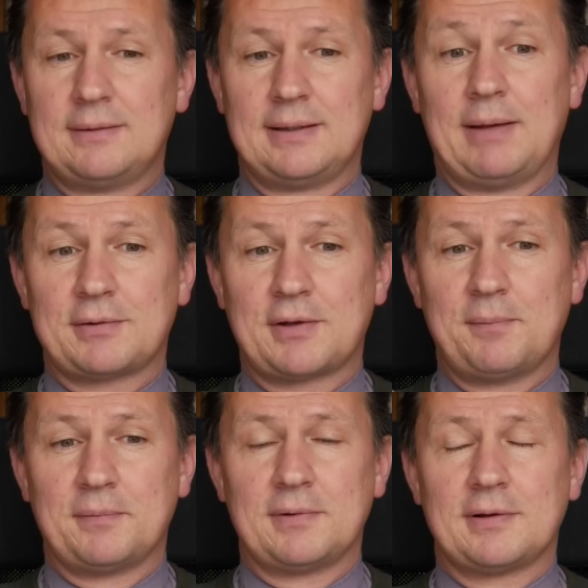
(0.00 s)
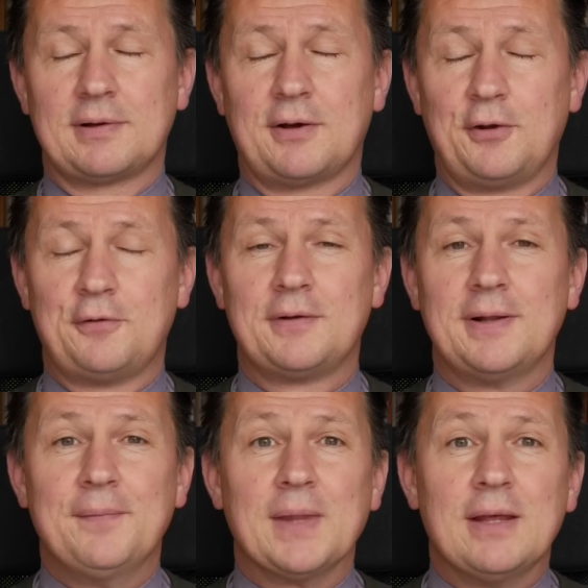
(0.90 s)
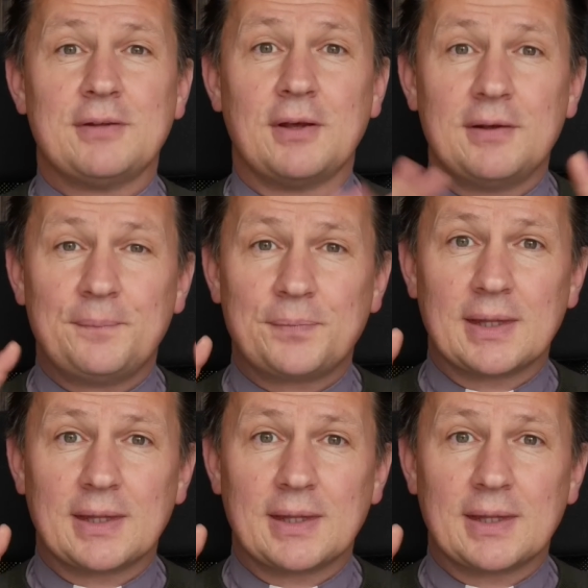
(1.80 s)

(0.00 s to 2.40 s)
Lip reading: it's gone off. So